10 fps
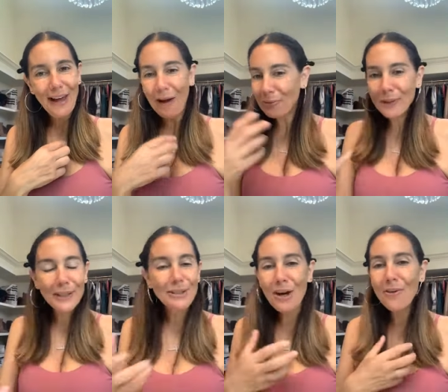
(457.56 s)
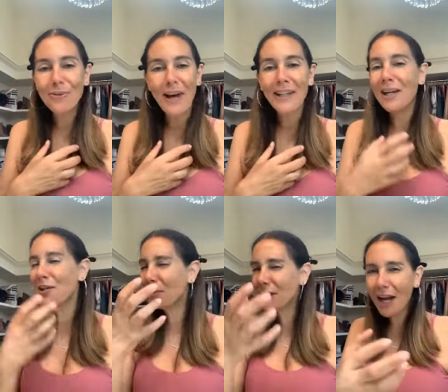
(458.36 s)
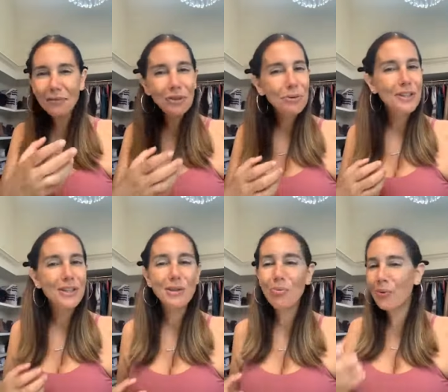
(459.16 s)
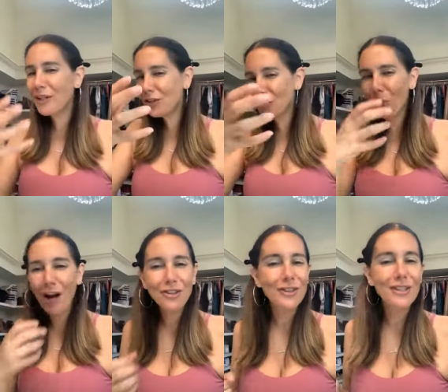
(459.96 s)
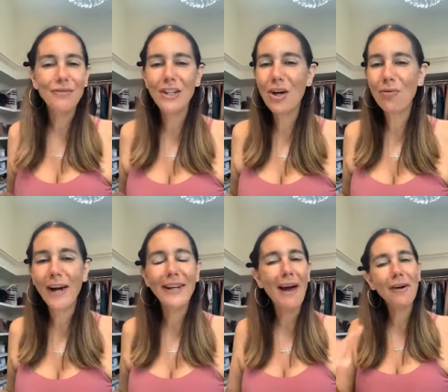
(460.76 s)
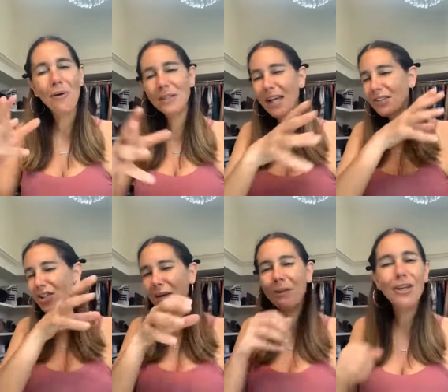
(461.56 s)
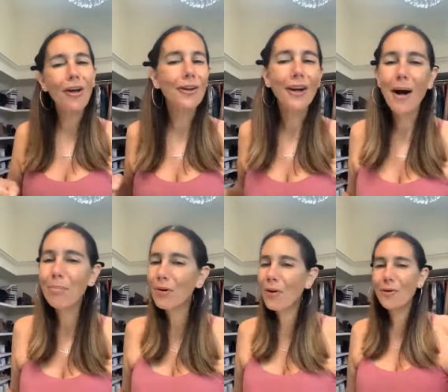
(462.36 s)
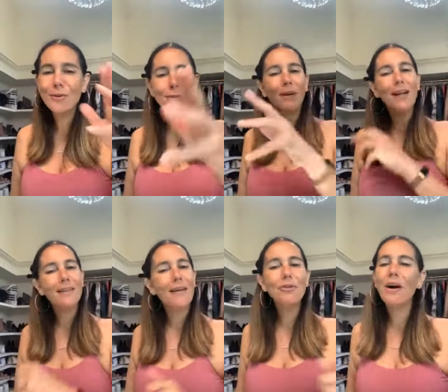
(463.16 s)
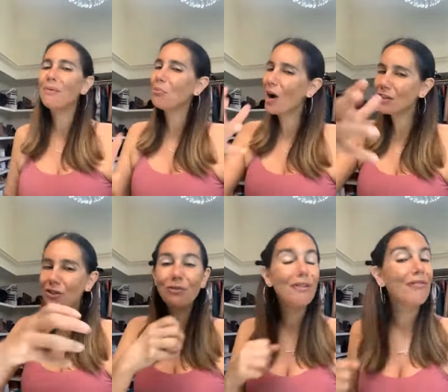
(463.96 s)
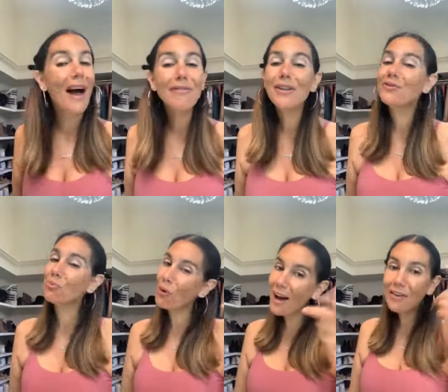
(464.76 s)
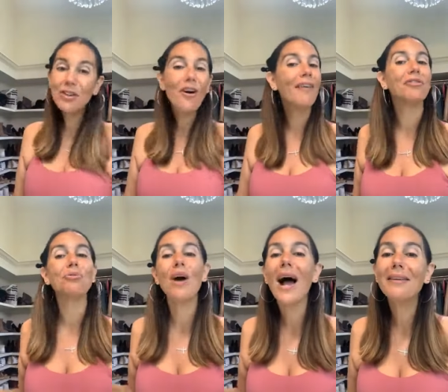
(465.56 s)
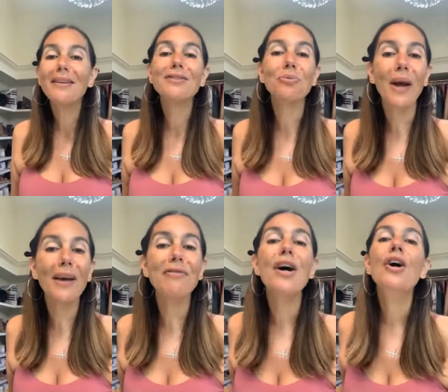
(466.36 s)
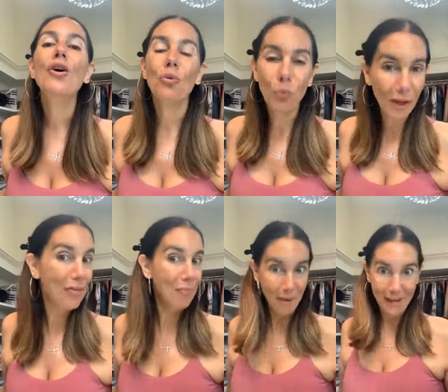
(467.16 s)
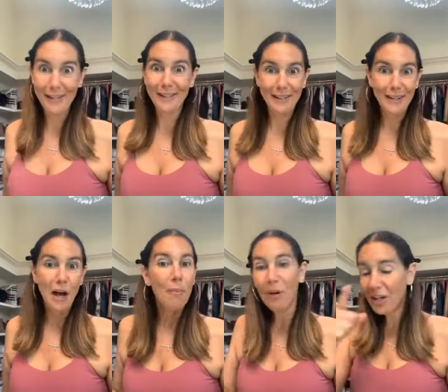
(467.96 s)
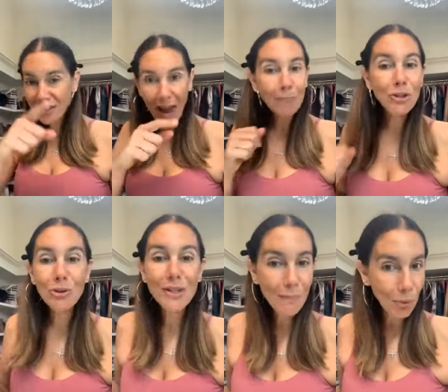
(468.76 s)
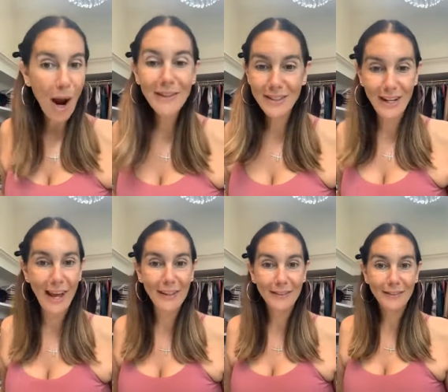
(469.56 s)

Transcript: I really don't. And I know a lot of you are disappointed. You're watching this video right now going like, Jaime, y'all are couple goals, but I love you. I've been watching you for five years. Well, you're going to have to ride this wave with me because I'm choosing pride today.